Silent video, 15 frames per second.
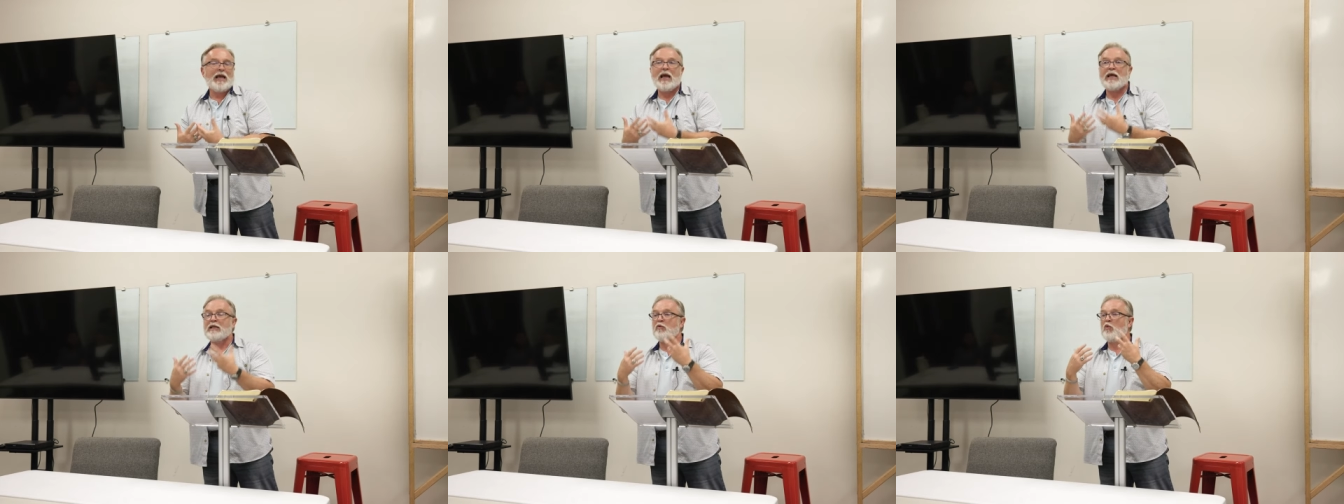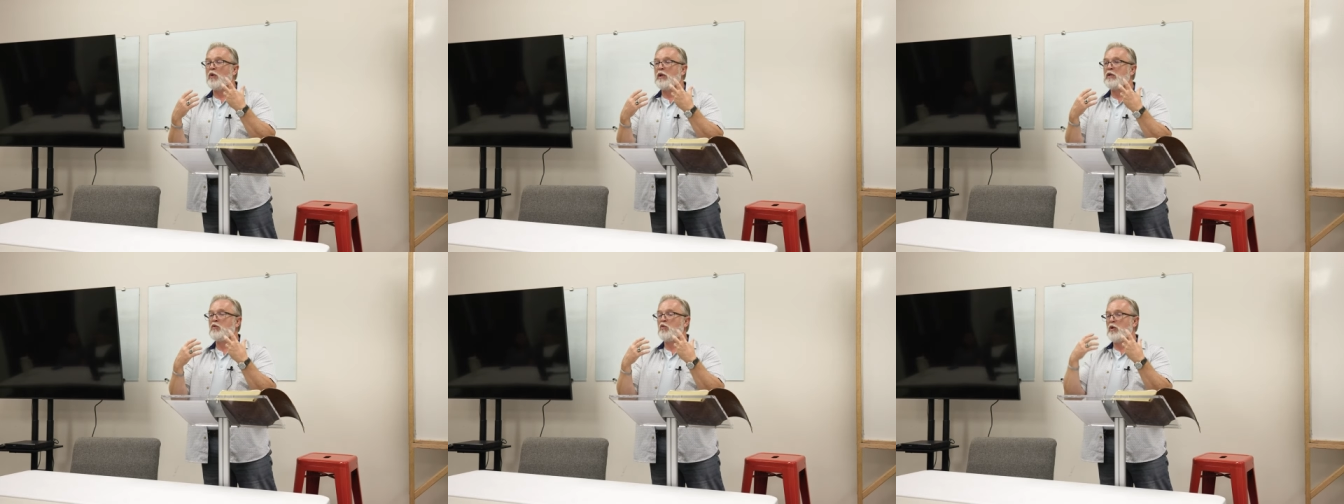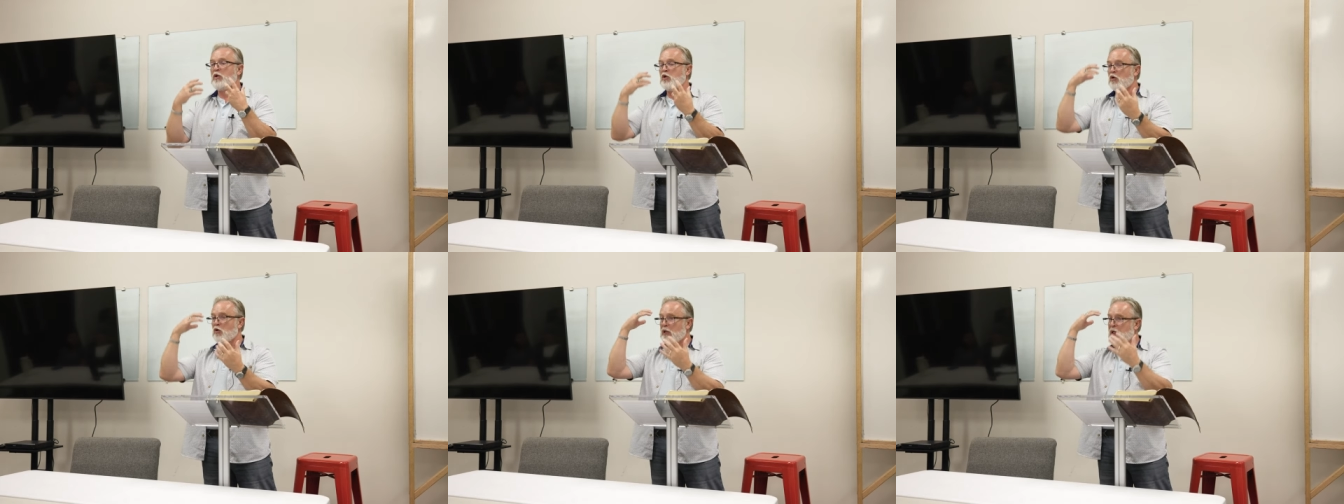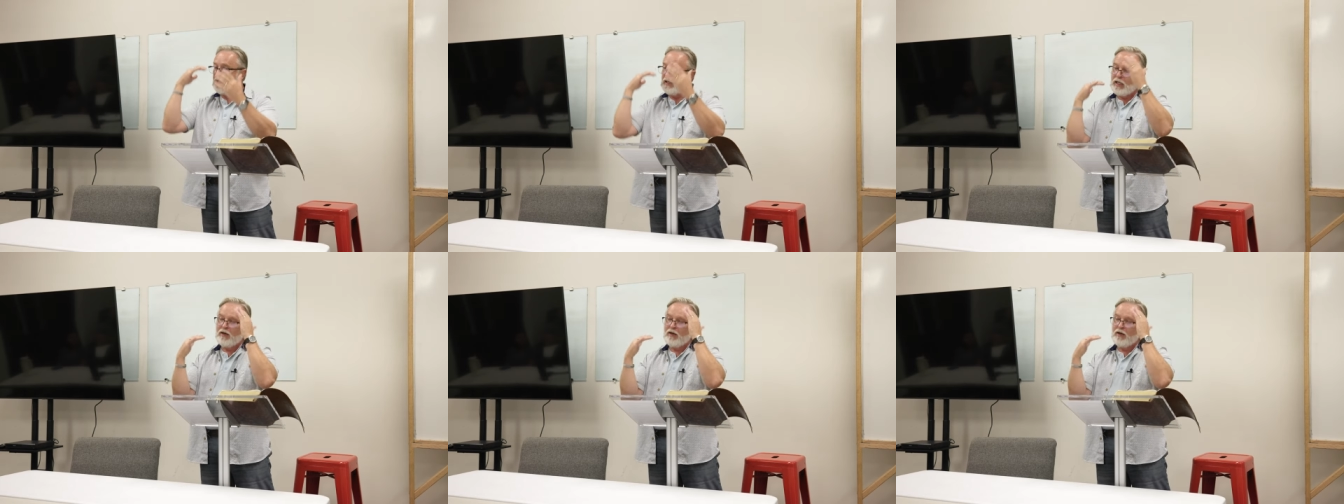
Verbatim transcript: And when, when you're in